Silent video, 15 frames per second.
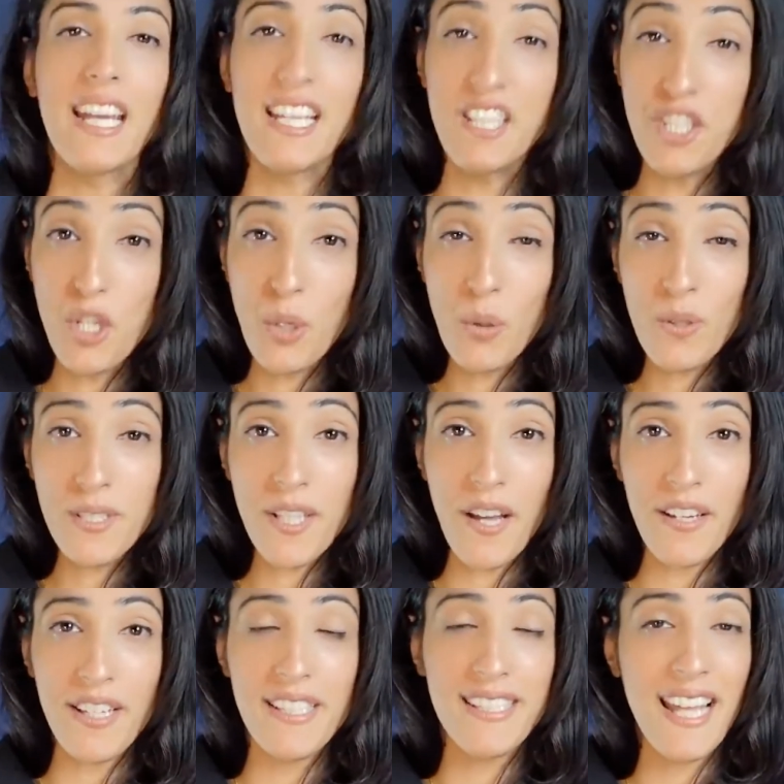In 2
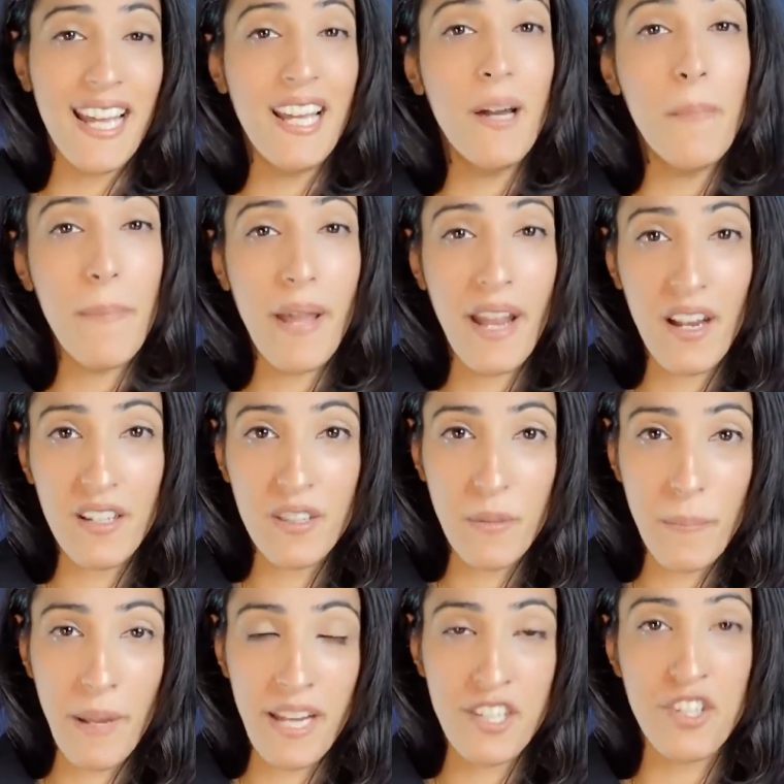studies, they compared
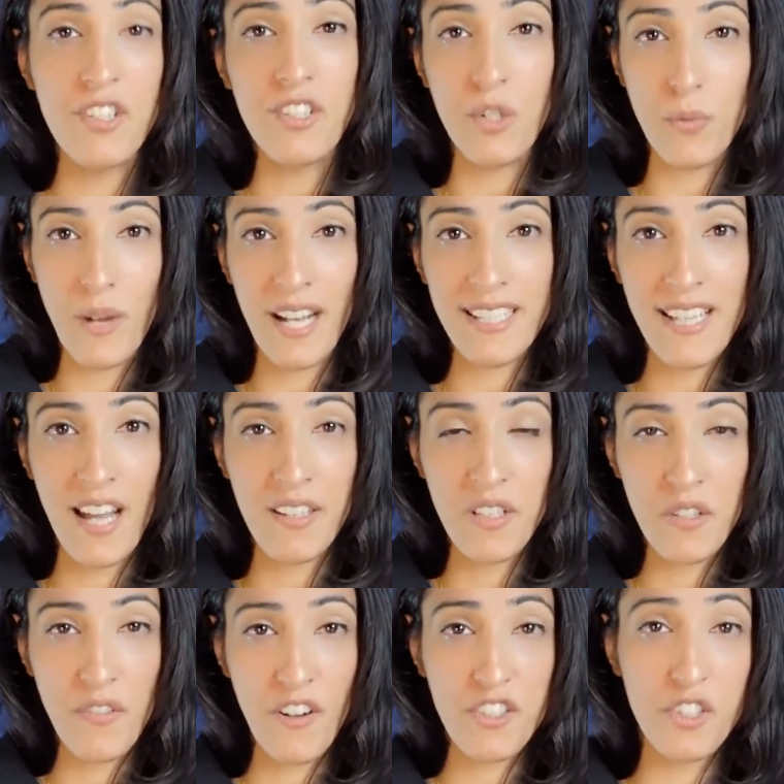the patient's erectile
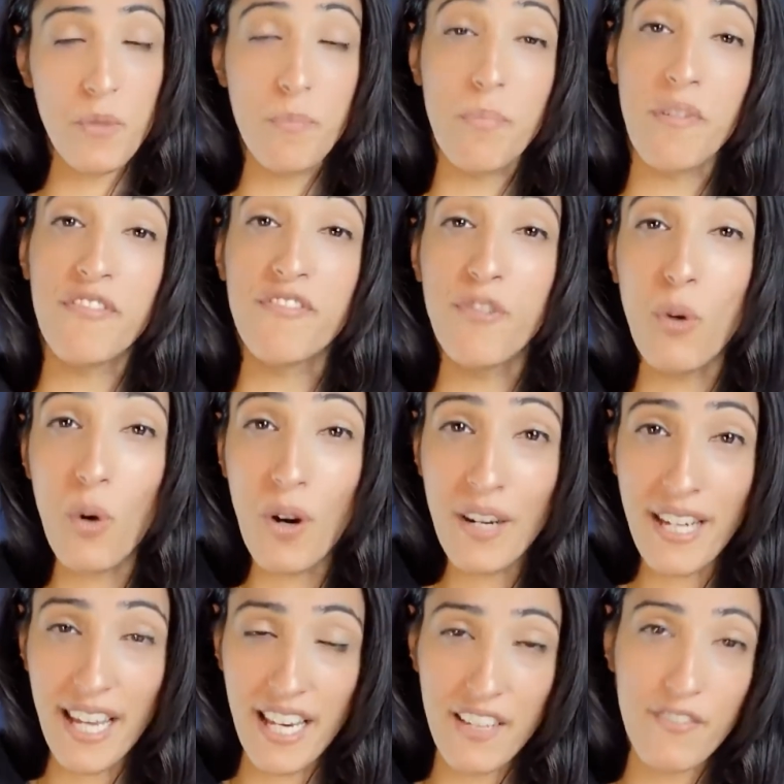dysfunction
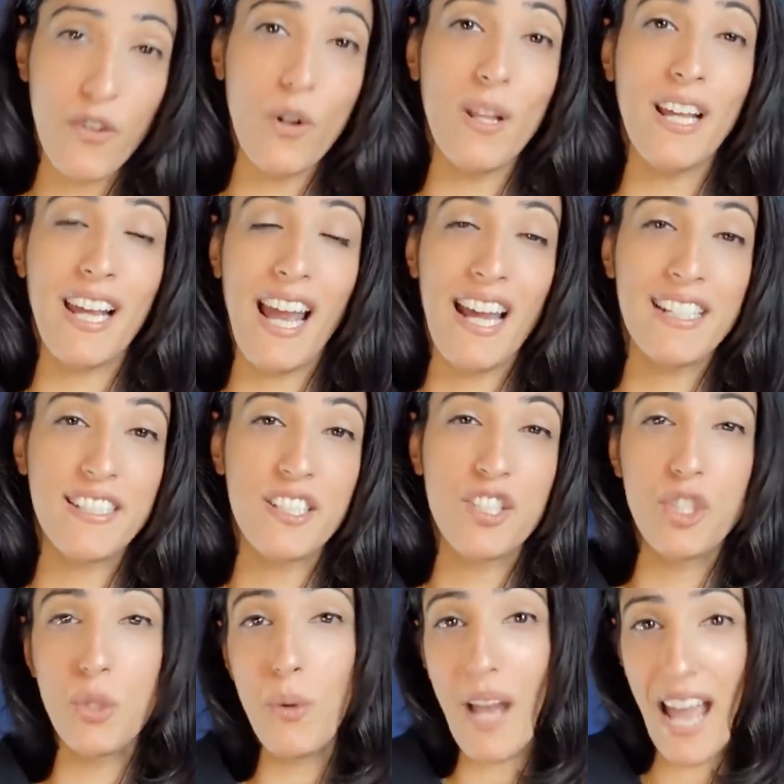before getting folic
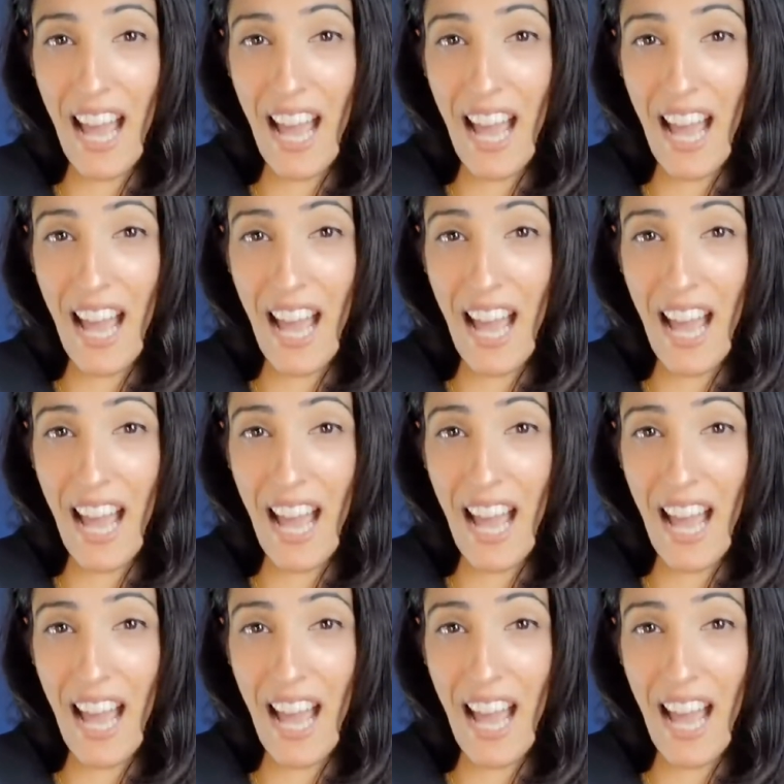acid to